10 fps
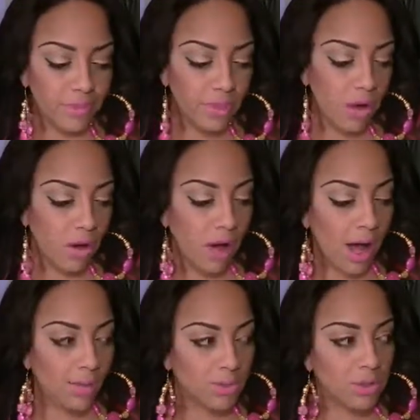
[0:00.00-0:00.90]
You
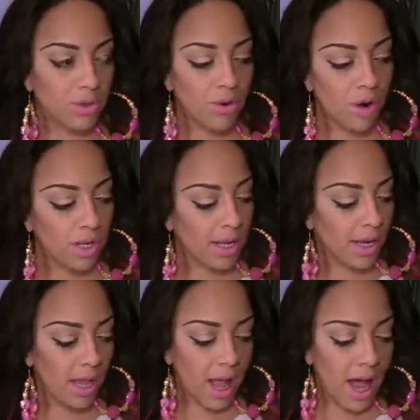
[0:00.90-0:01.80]
know, to curl
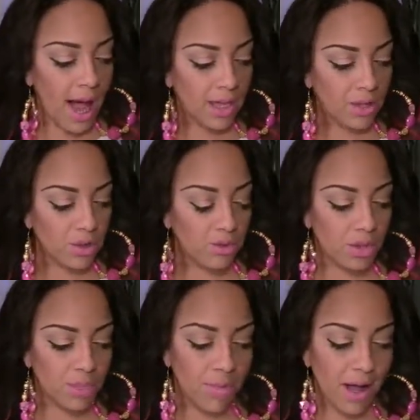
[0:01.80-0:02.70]
it, I
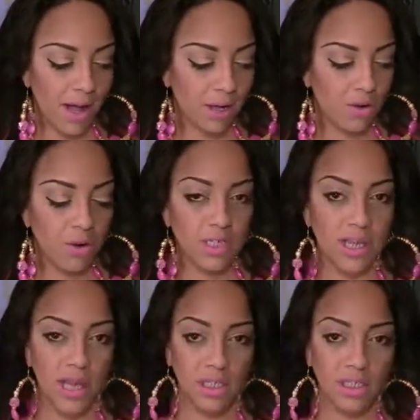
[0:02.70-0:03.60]
use my
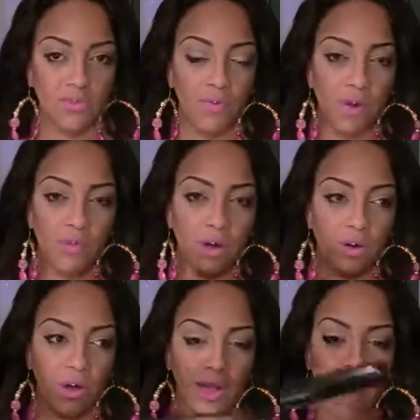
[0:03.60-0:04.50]
Cortex
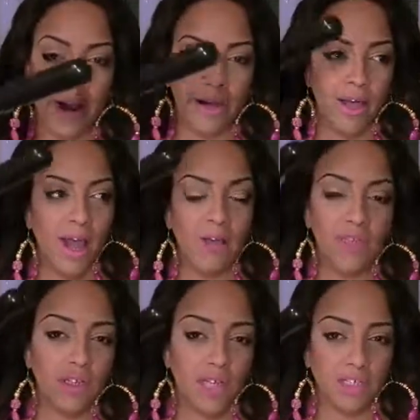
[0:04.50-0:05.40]
4-in-1 curling iron.
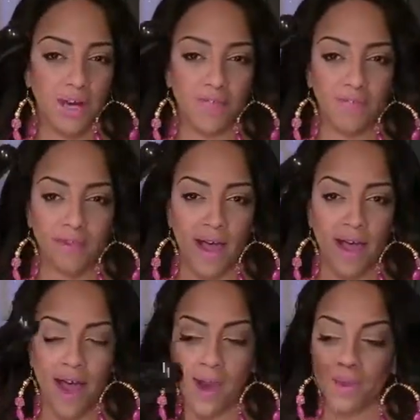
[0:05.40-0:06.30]
First, I tried the
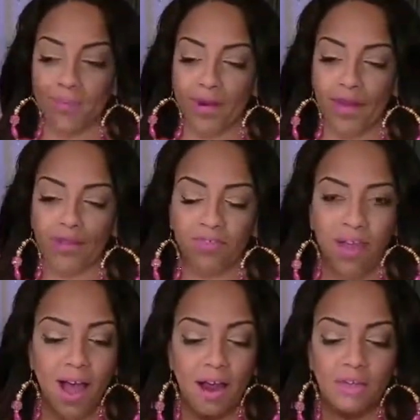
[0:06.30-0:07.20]
flat iron, but the
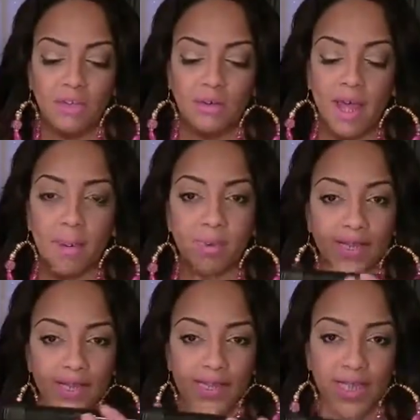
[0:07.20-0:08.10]
flat iron is okay.
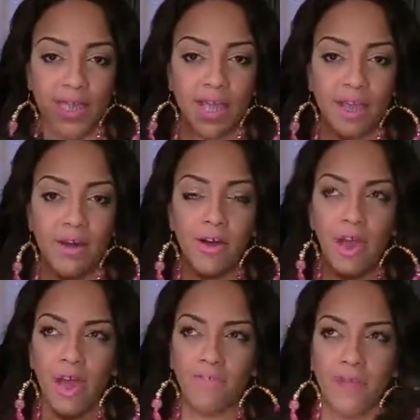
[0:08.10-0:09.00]
But this thing here,
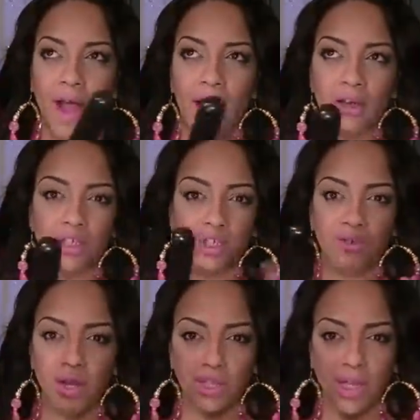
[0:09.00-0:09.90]
flat irons
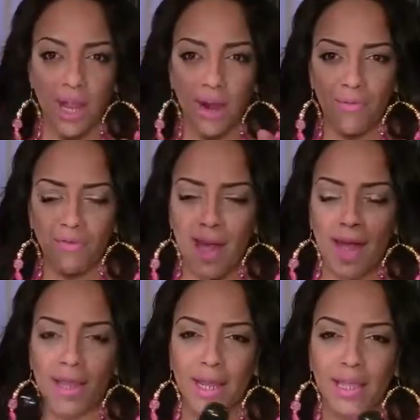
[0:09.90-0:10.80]
just crush the hair and
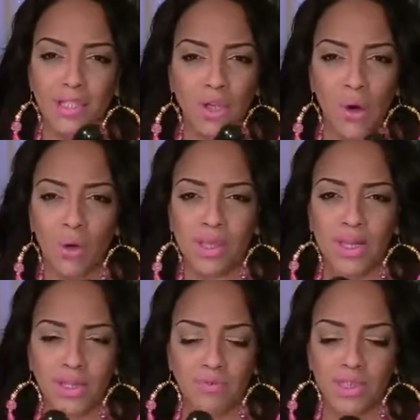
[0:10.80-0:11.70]
flatten it, so it
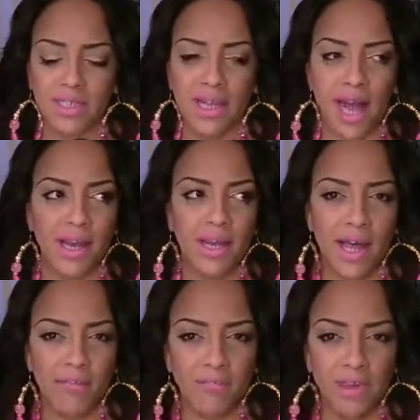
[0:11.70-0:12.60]
doesn't really take out any
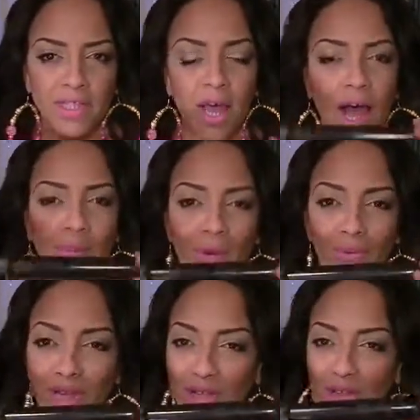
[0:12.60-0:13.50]
kind of frizz.
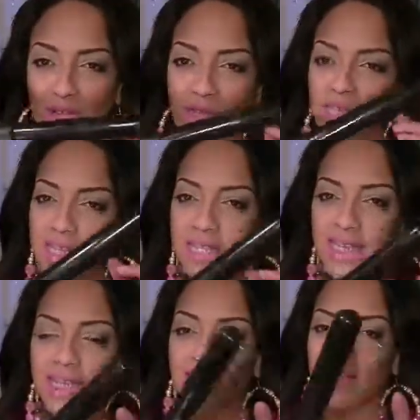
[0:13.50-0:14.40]
But when you use this,
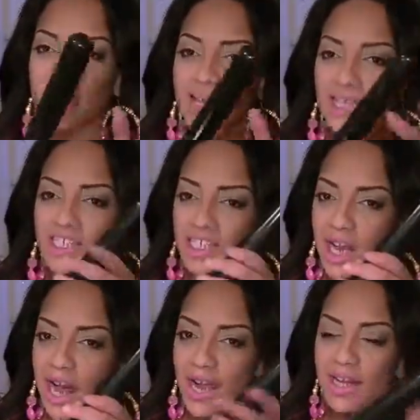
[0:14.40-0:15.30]
it gives it like a
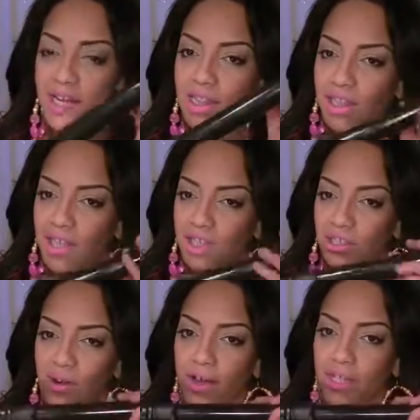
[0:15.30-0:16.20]
shine and a
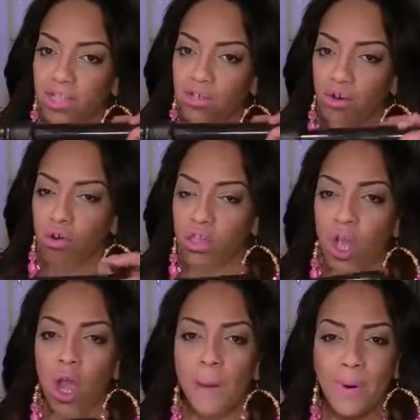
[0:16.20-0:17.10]
luster, and it just curls
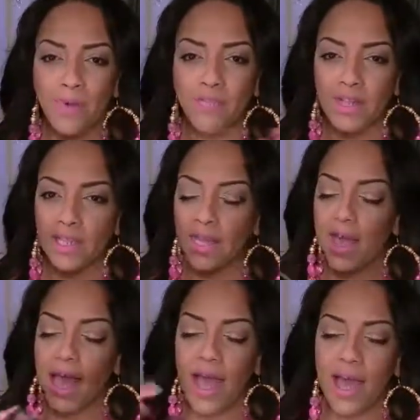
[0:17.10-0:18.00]
it
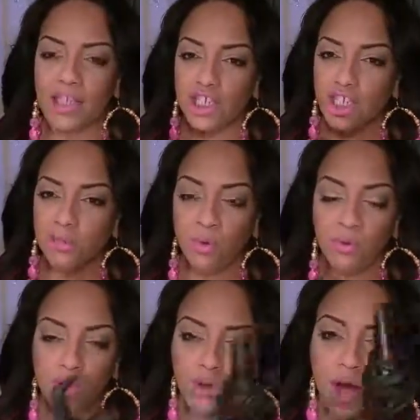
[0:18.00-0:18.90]
perfectly and just
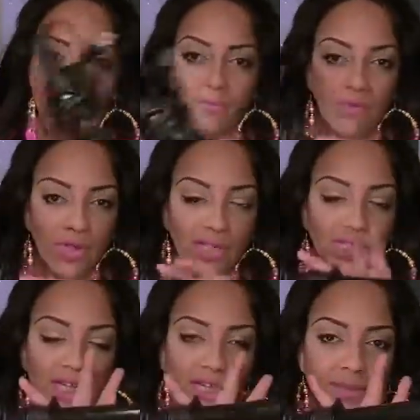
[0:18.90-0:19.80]
smooth. So I really
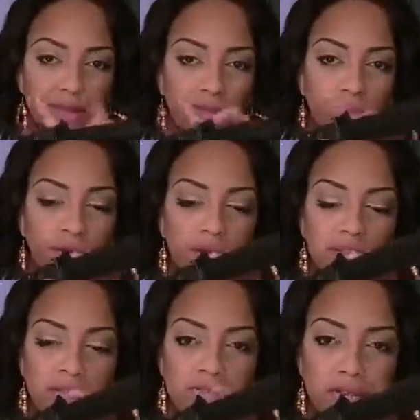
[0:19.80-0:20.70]
suggest picking one
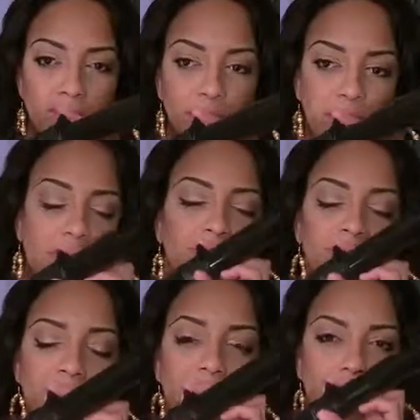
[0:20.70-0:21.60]
of these up. You can get them
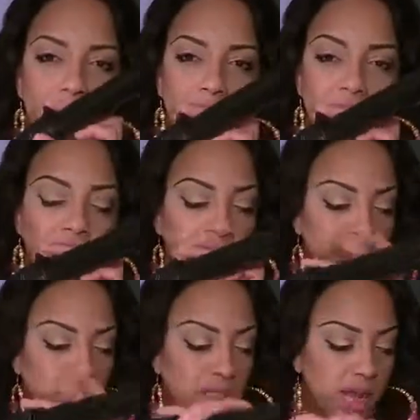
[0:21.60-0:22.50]
at
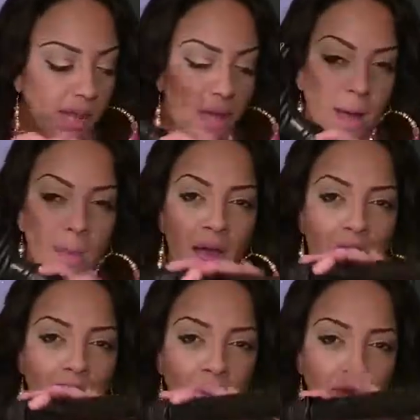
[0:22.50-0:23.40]
theflatironexperts.com.
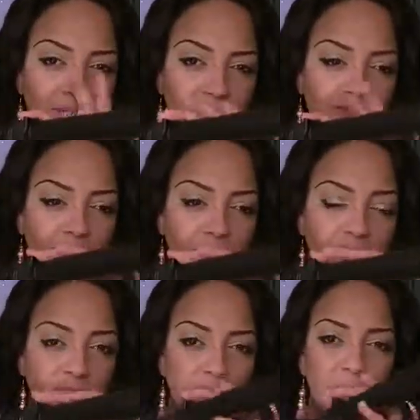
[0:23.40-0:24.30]
I'll post the
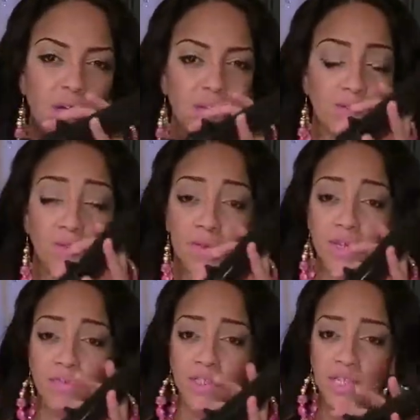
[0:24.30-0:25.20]
information below. It comes with
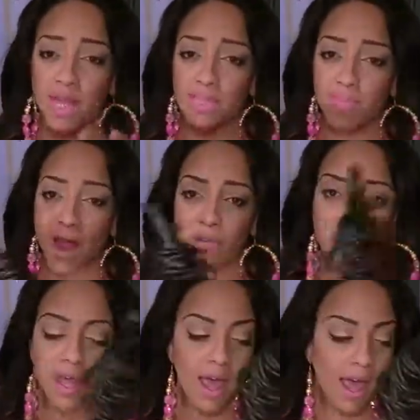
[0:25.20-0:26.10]
4 different size
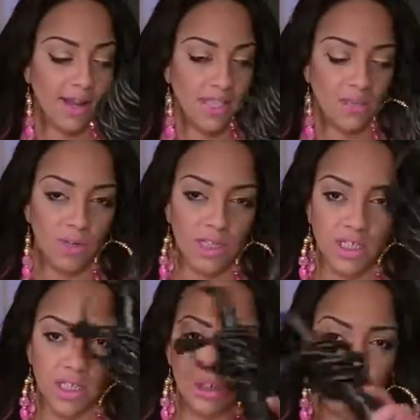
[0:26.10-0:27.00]
barrels, and this one
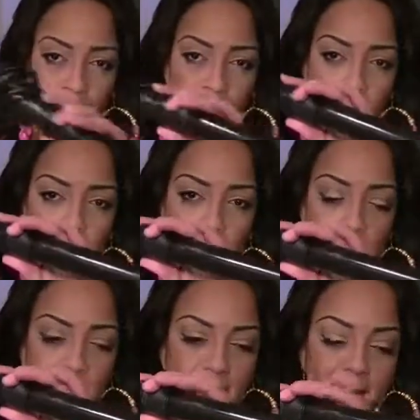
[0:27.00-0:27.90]
is the largest
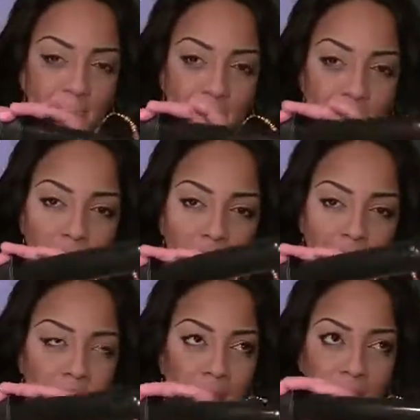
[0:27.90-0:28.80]
size out of the barrel
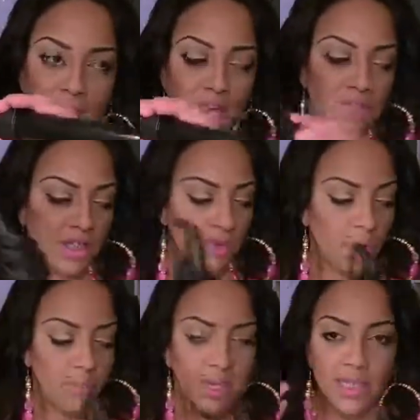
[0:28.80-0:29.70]
kit, and I love this
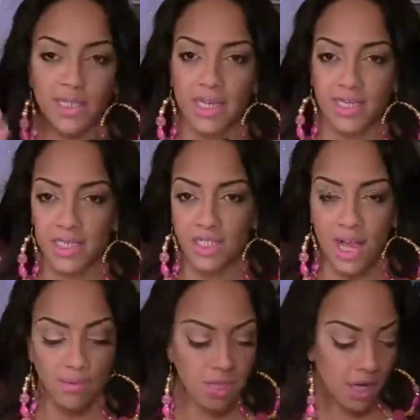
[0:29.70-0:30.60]
one because it gets the
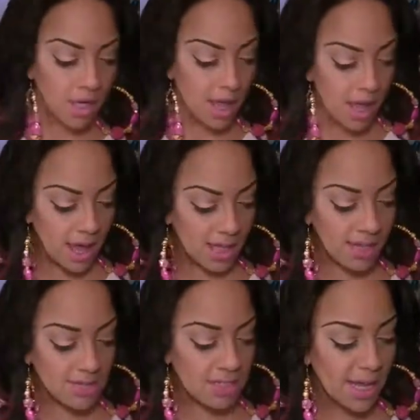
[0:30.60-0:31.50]
job done and
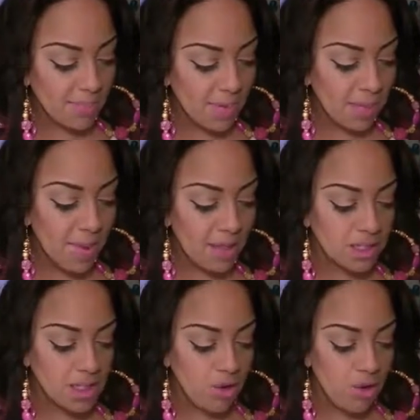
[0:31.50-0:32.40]
it gives it like big
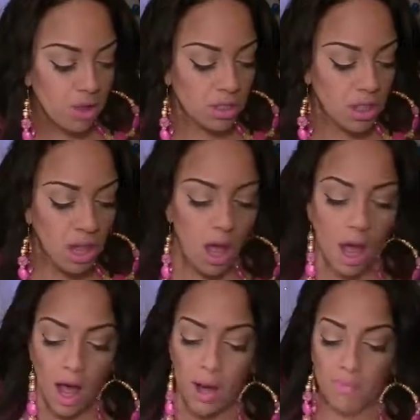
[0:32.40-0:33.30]
bouncy curls.
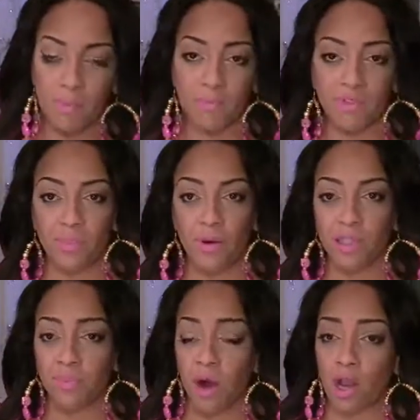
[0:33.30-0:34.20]
But for the
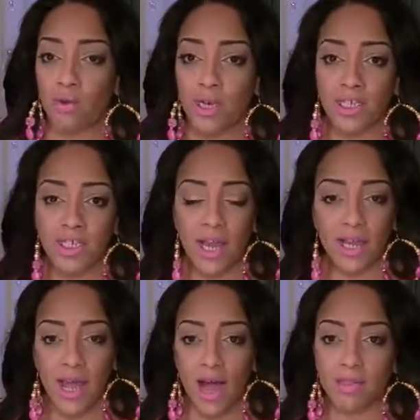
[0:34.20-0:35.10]
most part, you can
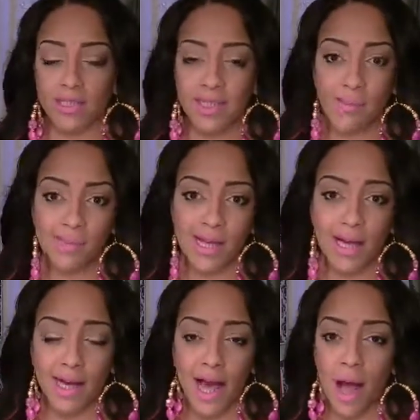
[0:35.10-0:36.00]
check out
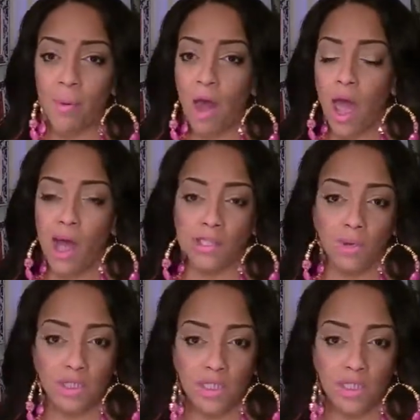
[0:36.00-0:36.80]
Stema.com as